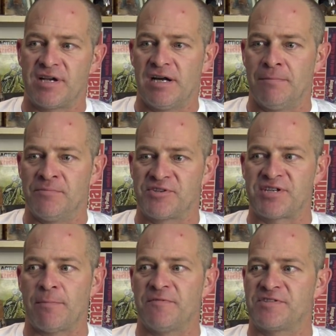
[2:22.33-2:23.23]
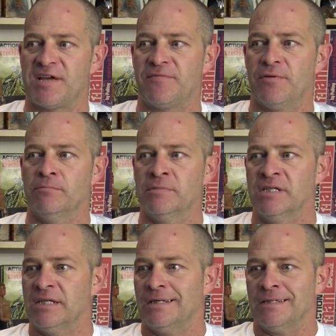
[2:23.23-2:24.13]
Some have said them
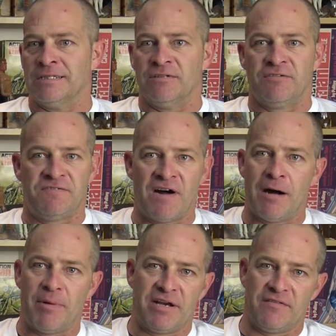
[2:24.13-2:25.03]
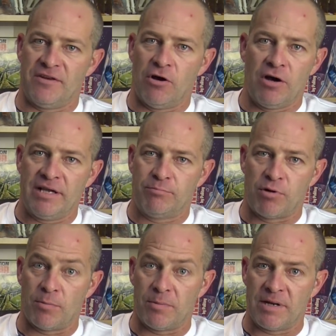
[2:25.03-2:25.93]
far better than I
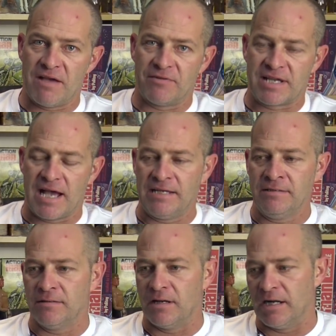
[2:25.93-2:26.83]
probably ever can.